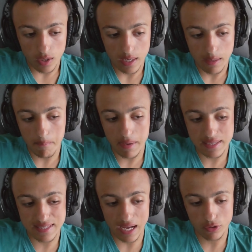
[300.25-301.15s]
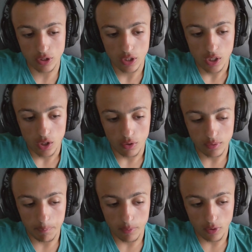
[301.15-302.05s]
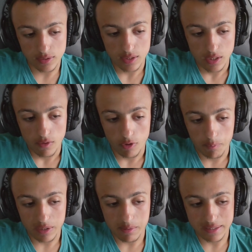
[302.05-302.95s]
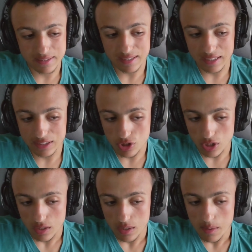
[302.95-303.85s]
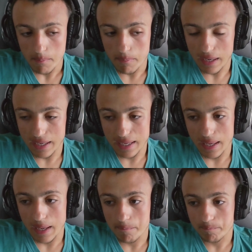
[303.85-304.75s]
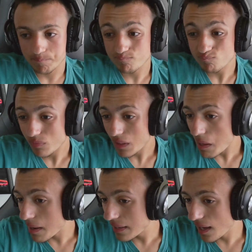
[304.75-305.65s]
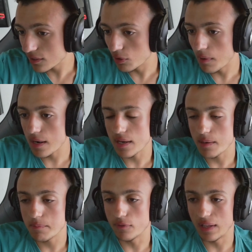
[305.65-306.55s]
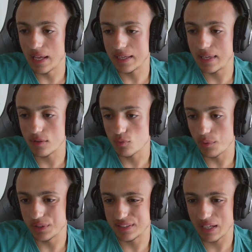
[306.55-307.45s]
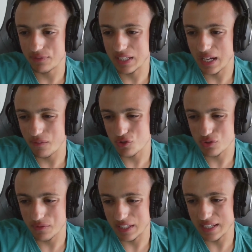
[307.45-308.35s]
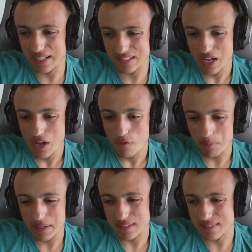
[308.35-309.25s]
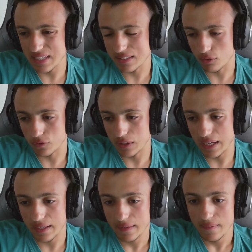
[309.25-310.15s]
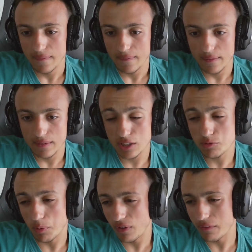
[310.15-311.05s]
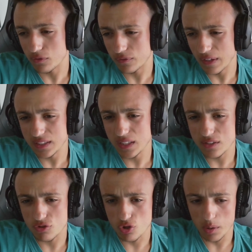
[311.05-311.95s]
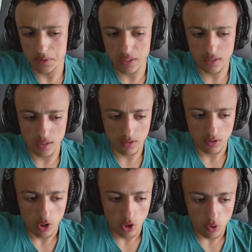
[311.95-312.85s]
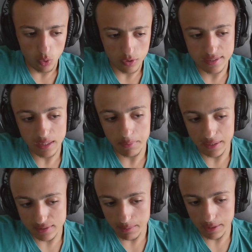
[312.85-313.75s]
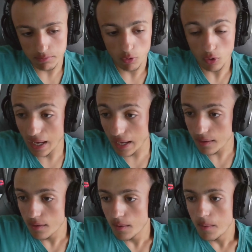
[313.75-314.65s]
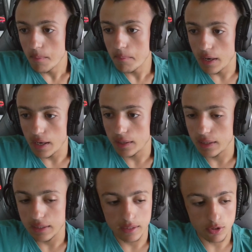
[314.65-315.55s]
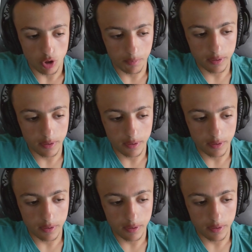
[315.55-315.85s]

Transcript: He missed out on the points for a pretty bad strategy by Aston Martin. A bit of a lucky as well with the safety car, virtual safety cars. For me, it's a 6 out of 10. 6.5 out of 10. He did his job. He did it good. Still behind his teammate. Okay. But he did the job.